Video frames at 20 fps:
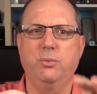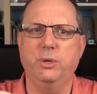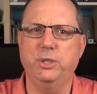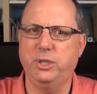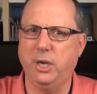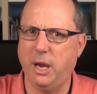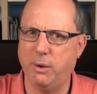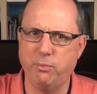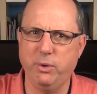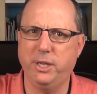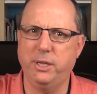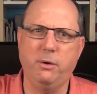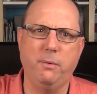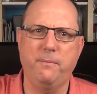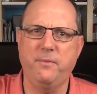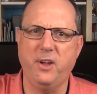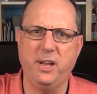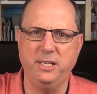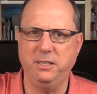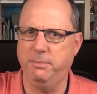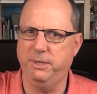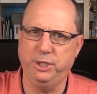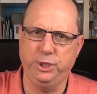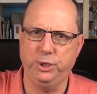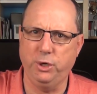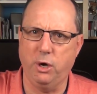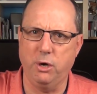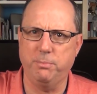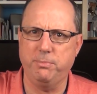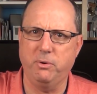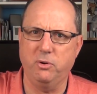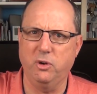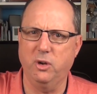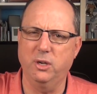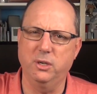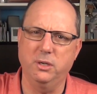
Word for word: which I really don't find to be sharp or